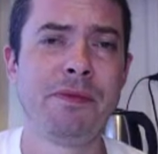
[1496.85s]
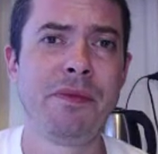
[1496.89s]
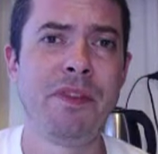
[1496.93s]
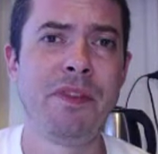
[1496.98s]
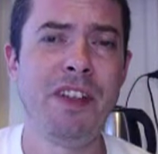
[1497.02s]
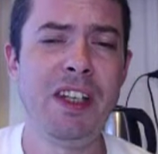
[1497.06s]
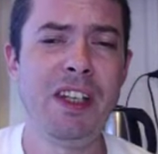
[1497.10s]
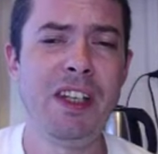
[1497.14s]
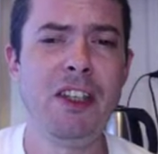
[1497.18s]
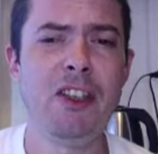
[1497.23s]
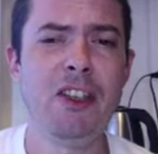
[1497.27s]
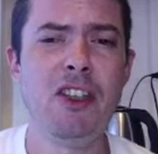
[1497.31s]

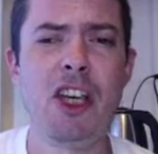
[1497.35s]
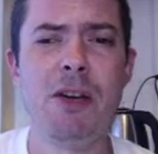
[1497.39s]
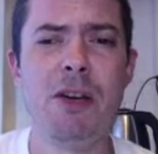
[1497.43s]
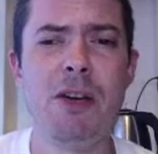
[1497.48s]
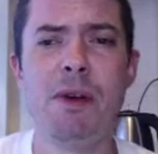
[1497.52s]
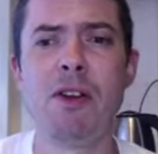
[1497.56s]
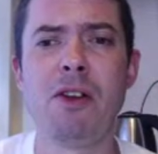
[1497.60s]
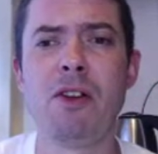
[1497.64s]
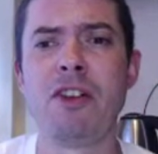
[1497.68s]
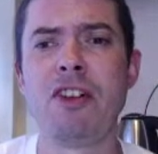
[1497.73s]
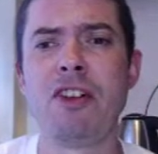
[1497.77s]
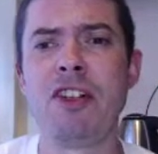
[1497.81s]
Think of the
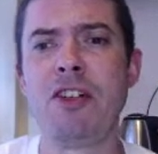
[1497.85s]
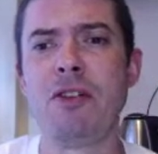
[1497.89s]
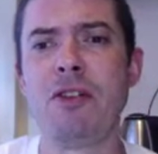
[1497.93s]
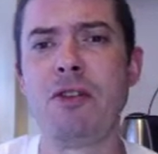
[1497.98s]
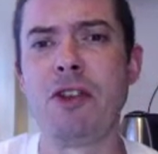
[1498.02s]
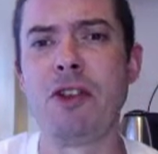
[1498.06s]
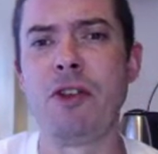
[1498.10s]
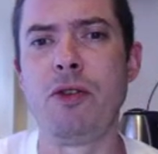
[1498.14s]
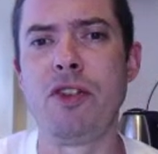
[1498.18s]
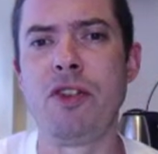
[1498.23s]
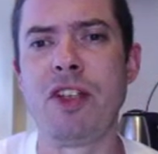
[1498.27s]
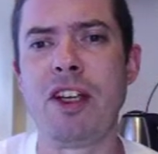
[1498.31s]
terminology you're
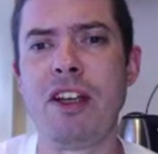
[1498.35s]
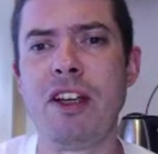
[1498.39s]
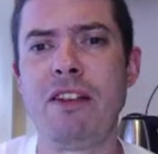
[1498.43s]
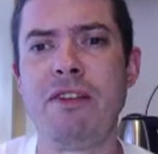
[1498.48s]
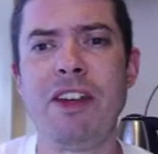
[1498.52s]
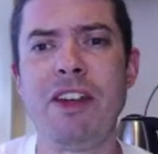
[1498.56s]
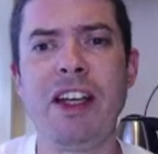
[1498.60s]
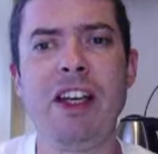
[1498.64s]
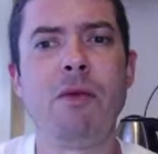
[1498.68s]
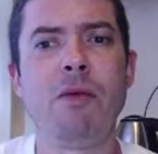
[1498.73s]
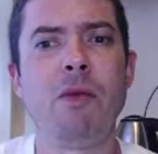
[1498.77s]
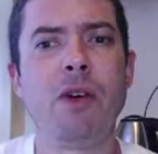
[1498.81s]
using.
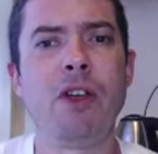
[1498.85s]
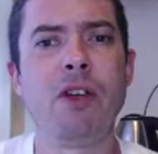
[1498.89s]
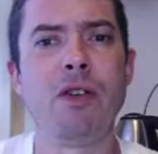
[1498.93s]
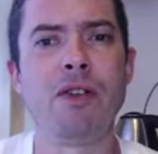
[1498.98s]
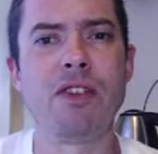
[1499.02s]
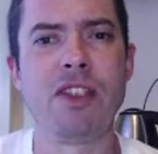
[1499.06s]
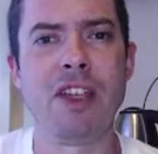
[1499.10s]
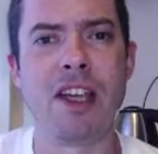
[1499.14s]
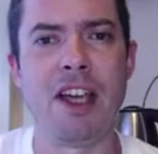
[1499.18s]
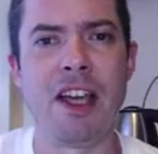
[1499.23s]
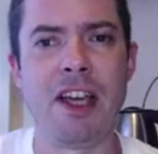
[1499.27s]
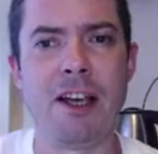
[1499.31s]
Think of what you're
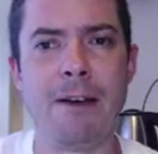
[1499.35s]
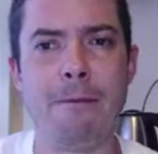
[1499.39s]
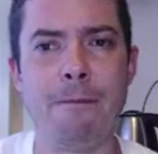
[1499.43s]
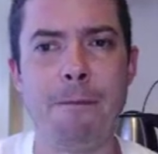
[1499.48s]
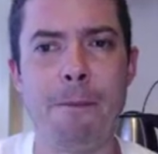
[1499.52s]
saying.